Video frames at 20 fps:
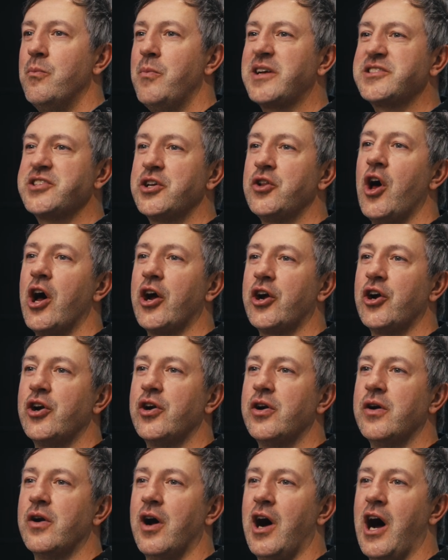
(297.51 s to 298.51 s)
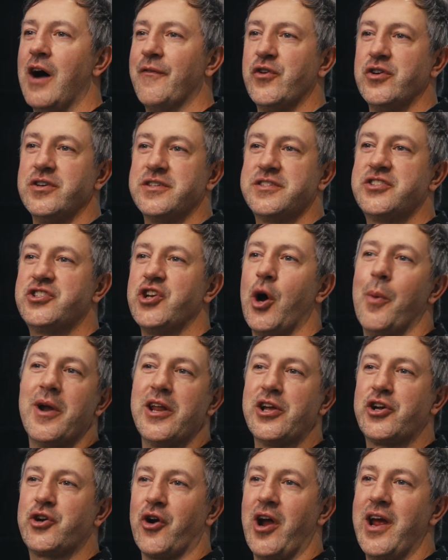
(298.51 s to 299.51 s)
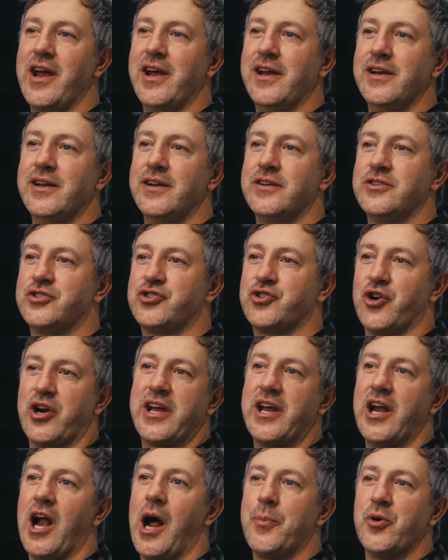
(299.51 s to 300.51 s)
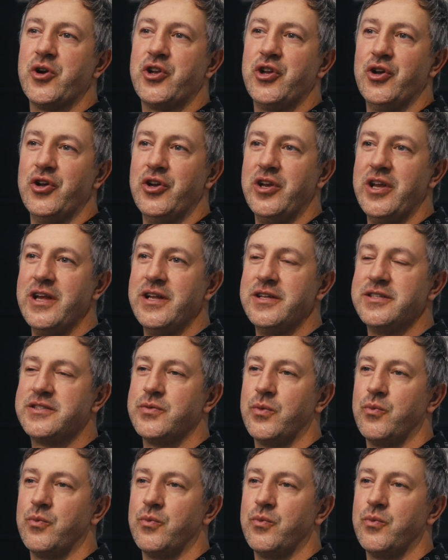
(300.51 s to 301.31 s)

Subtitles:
Mexican lager offers so many great drinking opportunities,